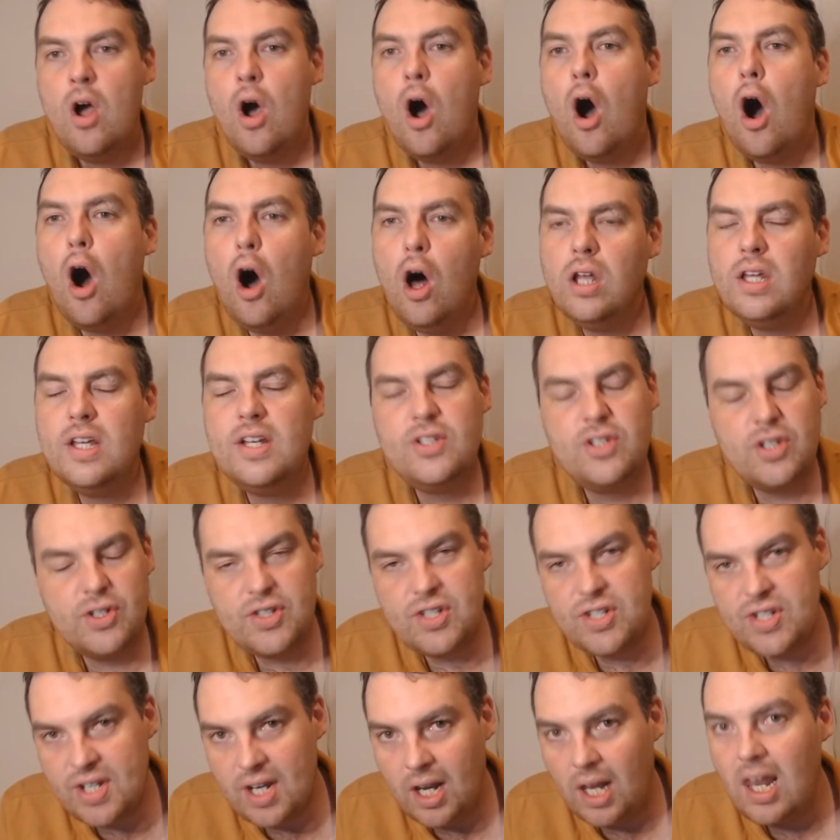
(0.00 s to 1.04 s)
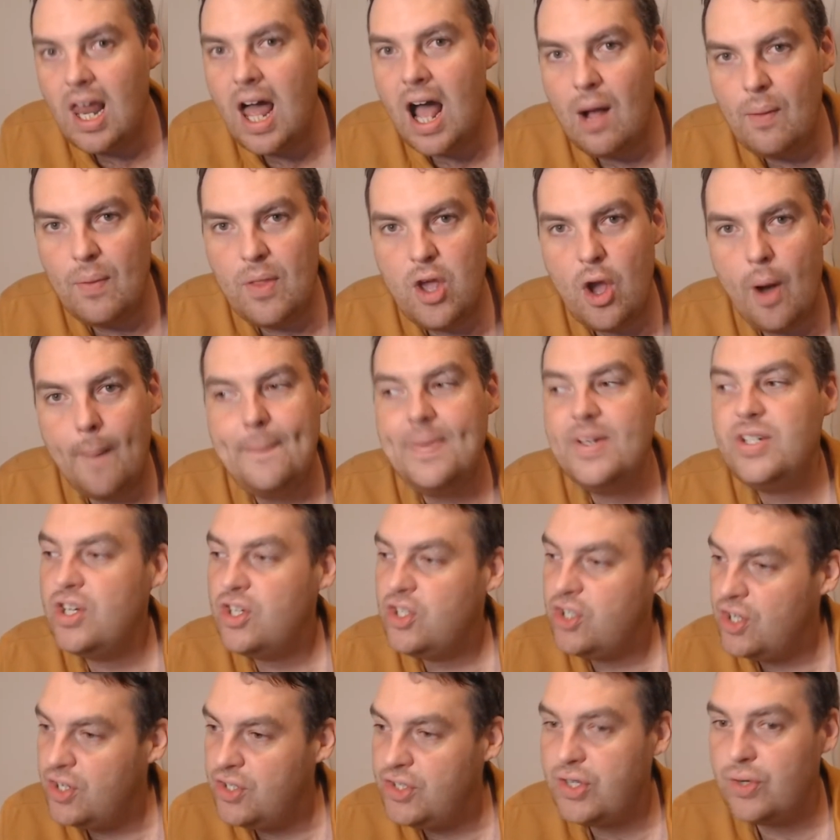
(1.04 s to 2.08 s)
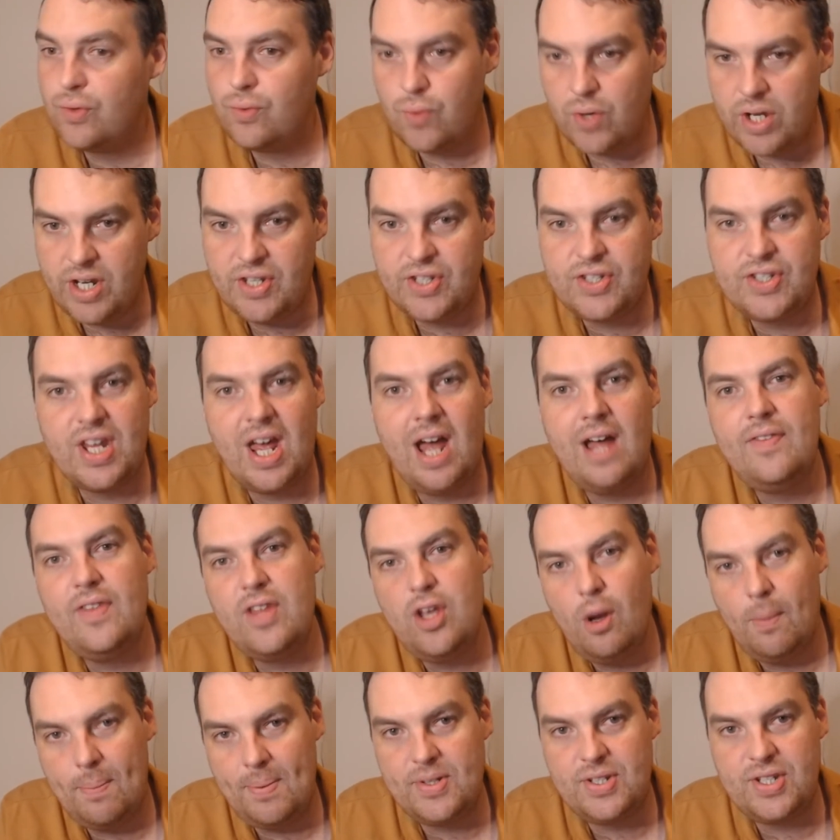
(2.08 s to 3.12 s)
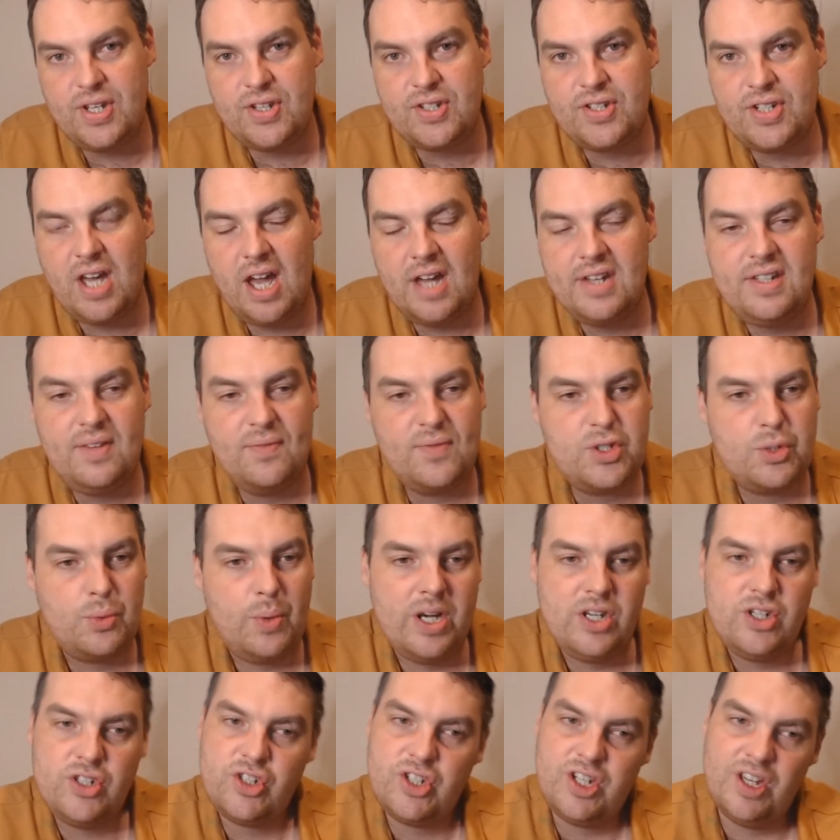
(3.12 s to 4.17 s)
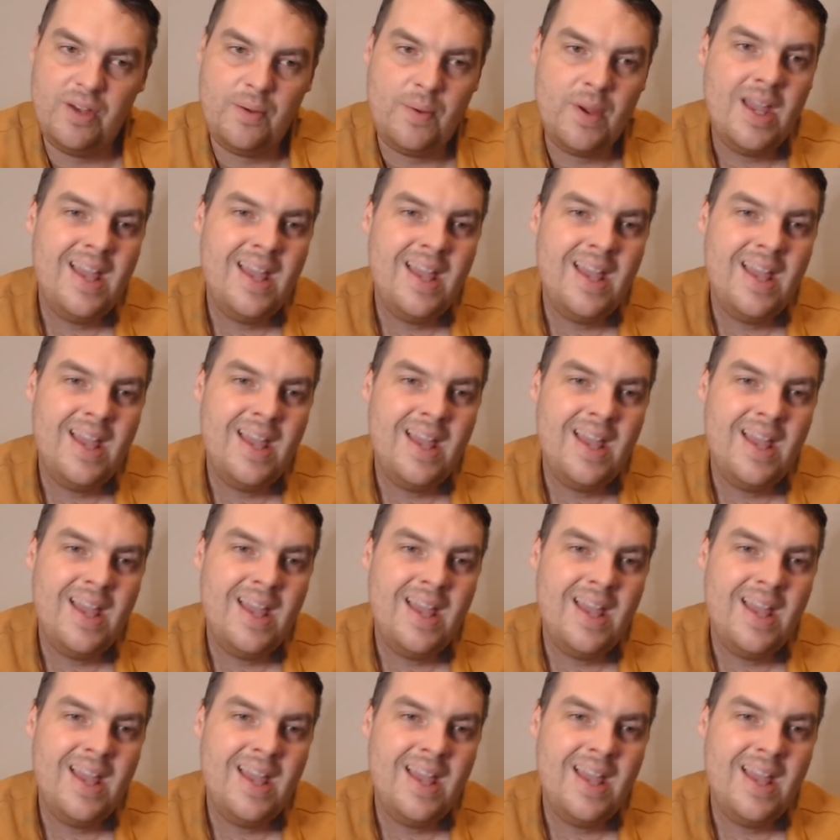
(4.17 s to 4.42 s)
All it does is allow the opposition to reset the opposite side you've switched to.